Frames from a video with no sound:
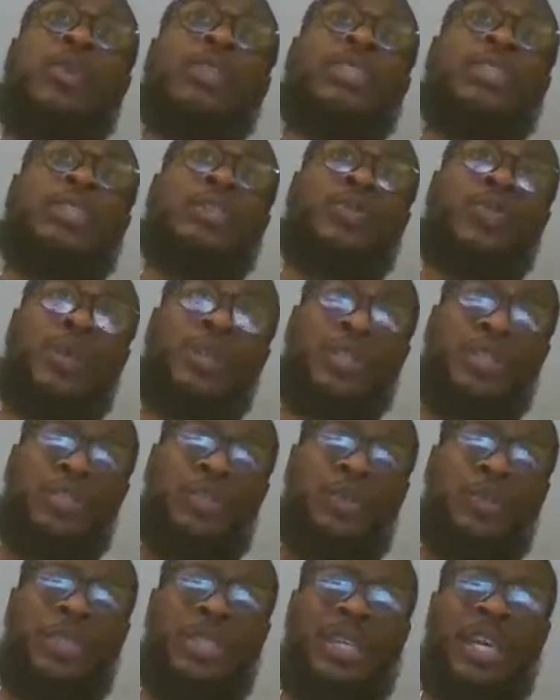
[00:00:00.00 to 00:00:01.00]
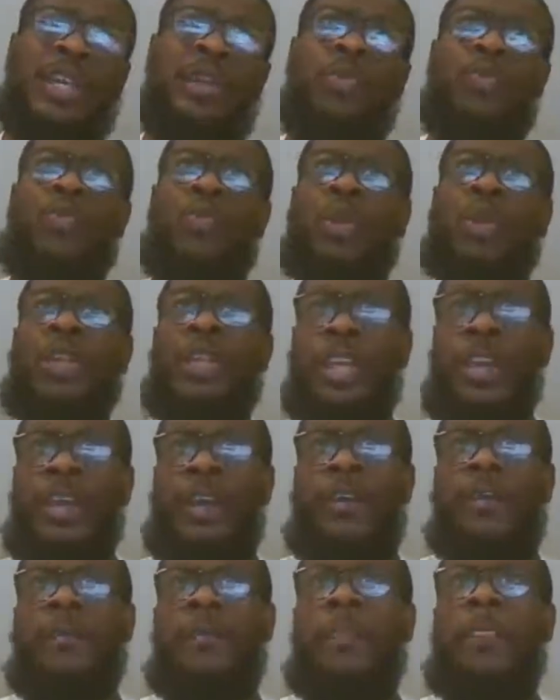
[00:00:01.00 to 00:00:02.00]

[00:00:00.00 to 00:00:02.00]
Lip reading: situation, so he signed a 1-year